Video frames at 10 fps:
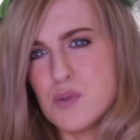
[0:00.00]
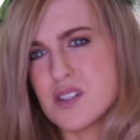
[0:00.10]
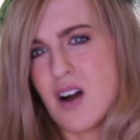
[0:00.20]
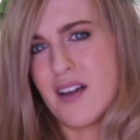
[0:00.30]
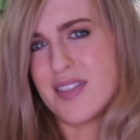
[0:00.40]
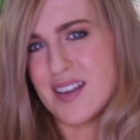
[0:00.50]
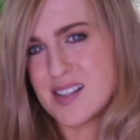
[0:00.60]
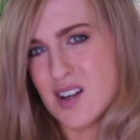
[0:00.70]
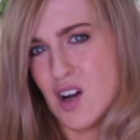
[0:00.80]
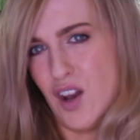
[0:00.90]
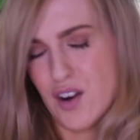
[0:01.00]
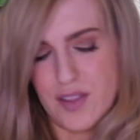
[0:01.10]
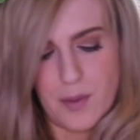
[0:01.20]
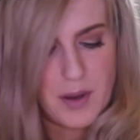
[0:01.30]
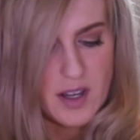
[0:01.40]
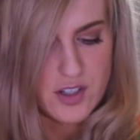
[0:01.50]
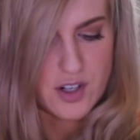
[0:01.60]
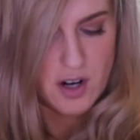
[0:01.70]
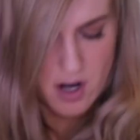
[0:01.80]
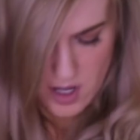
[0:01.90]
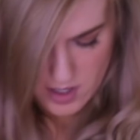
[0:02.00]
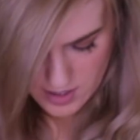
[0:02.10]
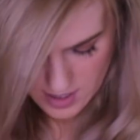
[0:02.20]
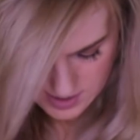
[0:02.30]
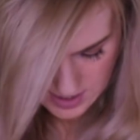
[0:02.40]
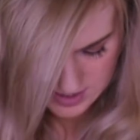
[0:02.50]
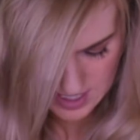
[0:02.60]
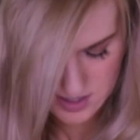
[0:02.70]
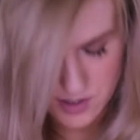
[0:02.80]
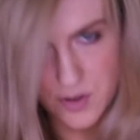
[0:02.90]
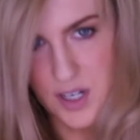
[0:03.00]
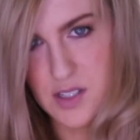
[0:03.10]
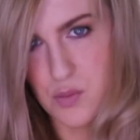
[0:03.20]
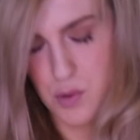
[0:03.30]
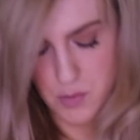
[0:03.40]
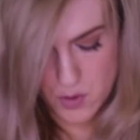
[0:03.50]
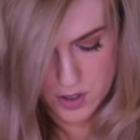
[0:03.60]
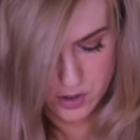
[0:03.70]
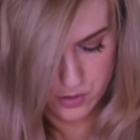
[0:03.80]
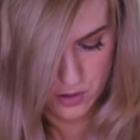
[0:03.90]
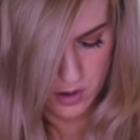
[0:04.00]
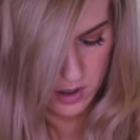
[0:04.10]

was not this color in the picture. These accessories were more straw